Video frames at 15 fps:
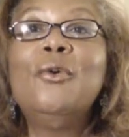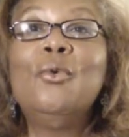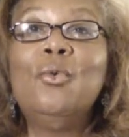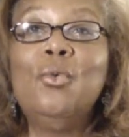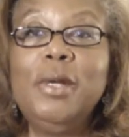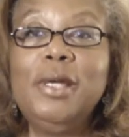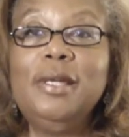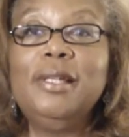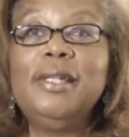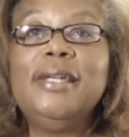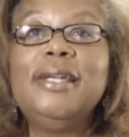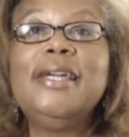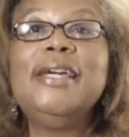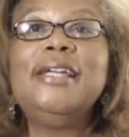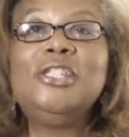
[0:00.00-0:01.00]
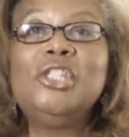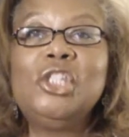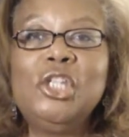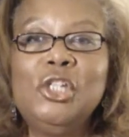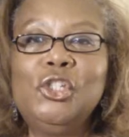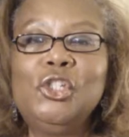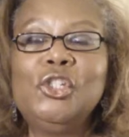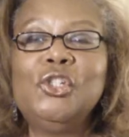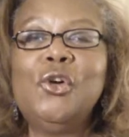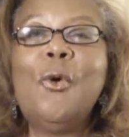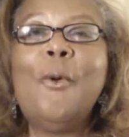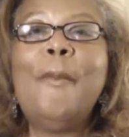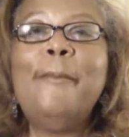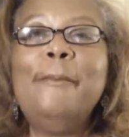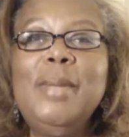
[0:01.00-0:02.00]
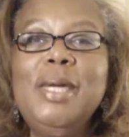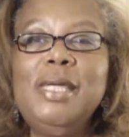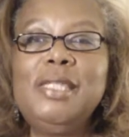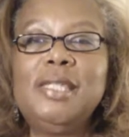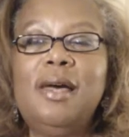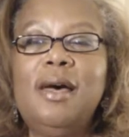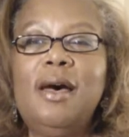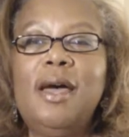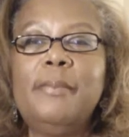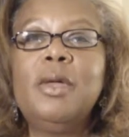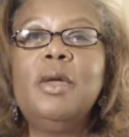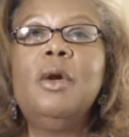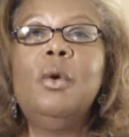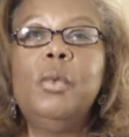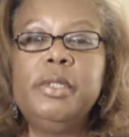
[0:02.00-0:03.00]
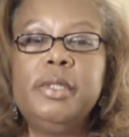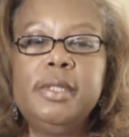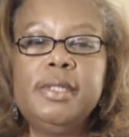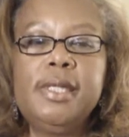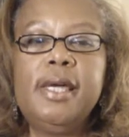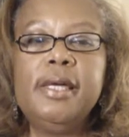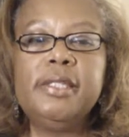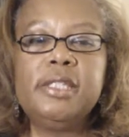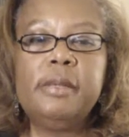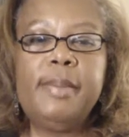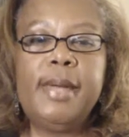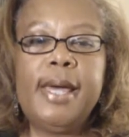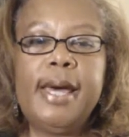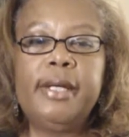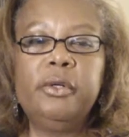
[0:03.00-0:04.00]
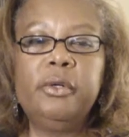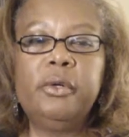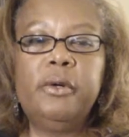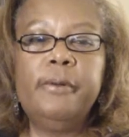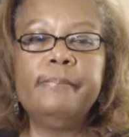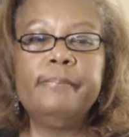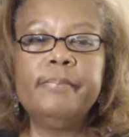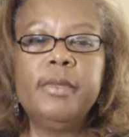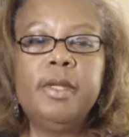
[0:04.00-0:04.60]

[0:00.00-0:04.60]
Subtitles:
really intentional me time when you take sabbatical.